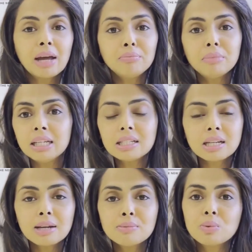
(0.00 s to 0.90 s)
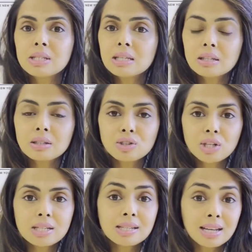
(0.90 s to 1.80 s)
And many times we see that the
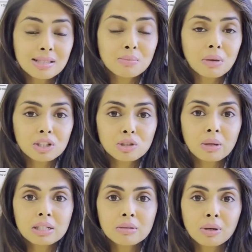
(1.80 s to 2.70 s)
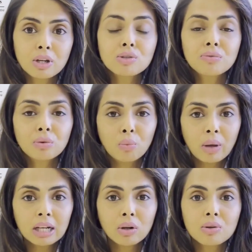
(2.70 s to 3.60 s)
chest gets much better because of the
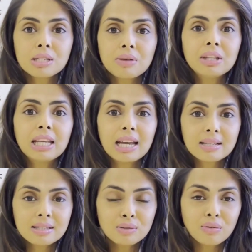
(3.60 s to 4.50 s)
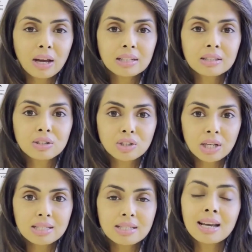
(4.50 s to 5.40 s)
weight loss, even the excess fat in the
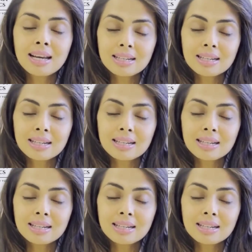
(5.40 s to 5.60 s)
chest